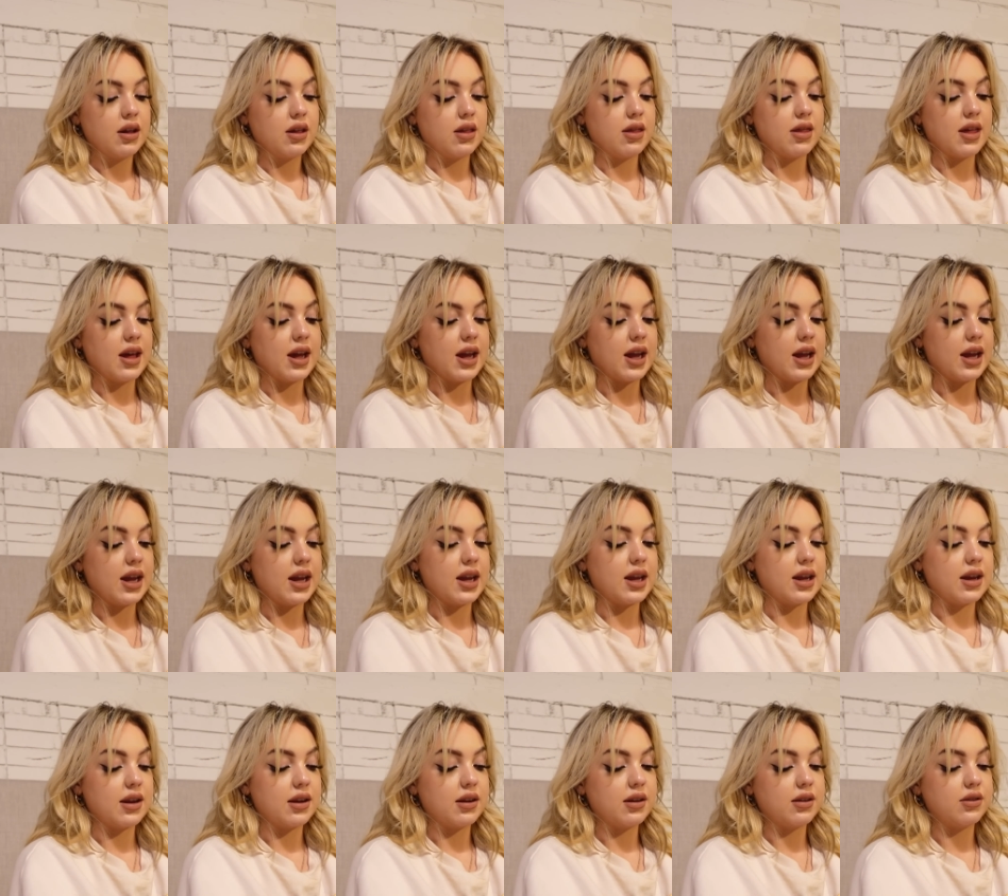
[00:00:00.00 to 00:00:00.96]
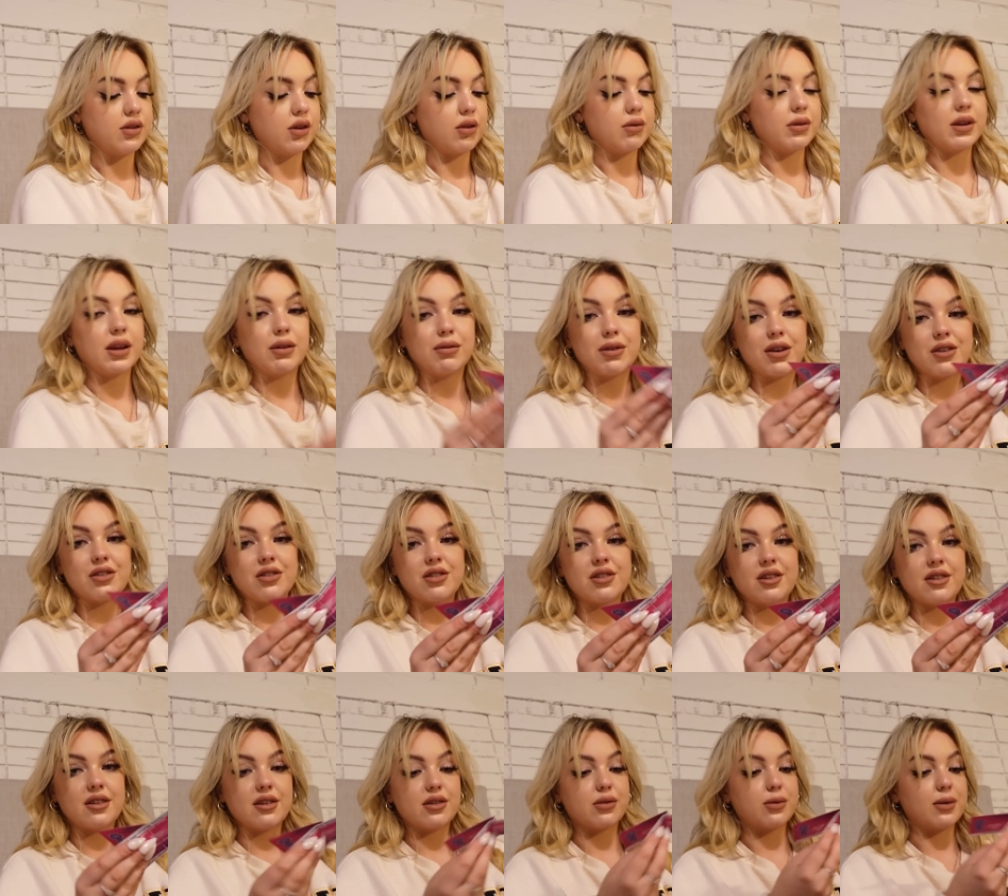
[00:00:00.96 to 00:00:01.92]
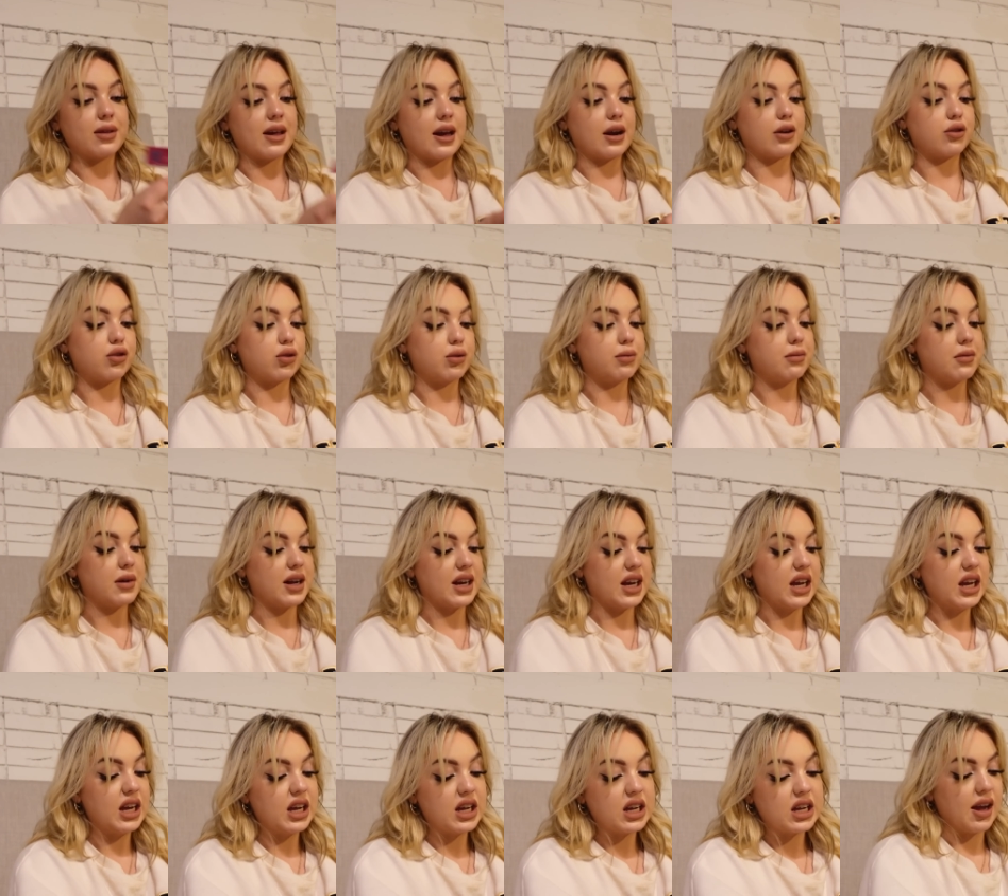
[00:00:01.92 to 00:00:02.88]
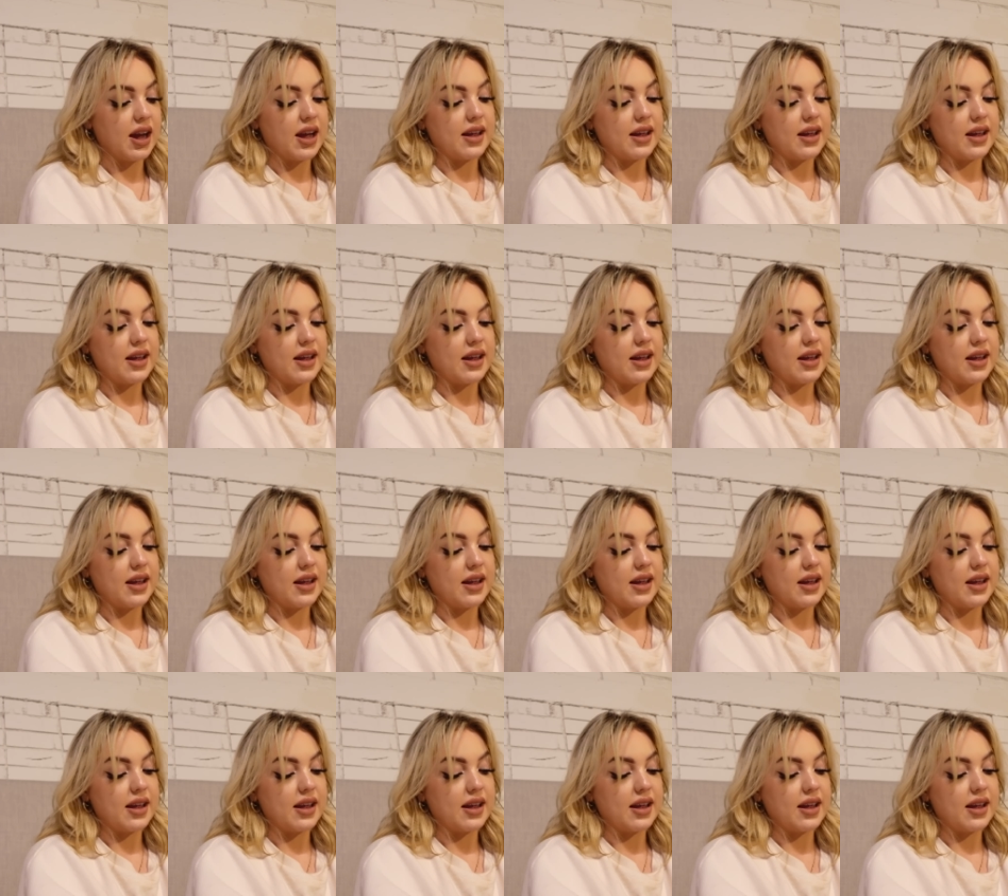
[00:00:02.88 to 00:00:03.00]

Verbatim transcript: they don't really register this with actual money